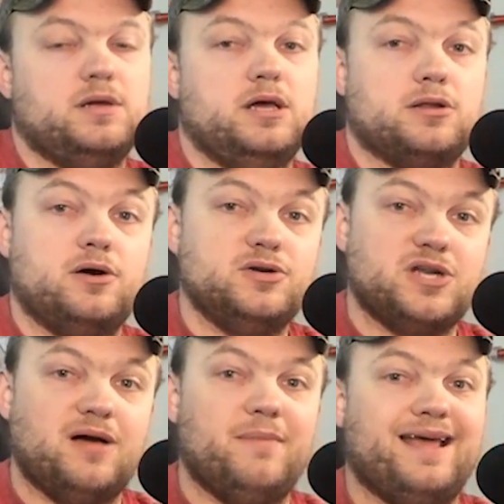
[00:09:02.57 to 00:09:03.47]
As long as you're
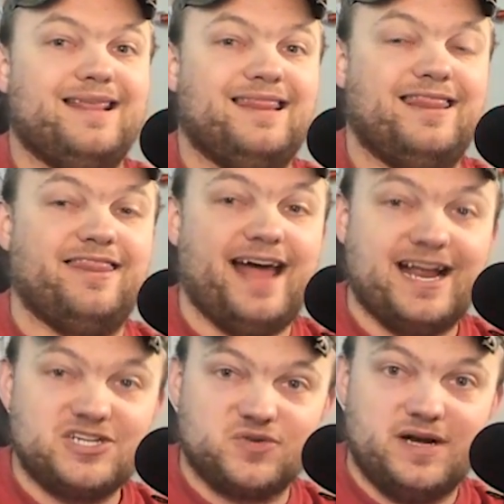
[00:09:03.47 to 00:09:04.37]
not making
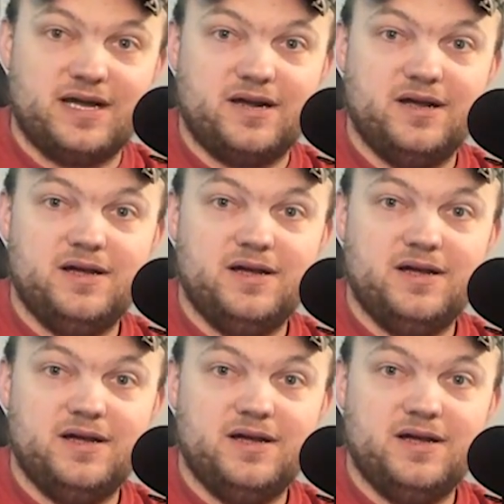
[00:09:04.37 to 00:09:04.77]
that trek,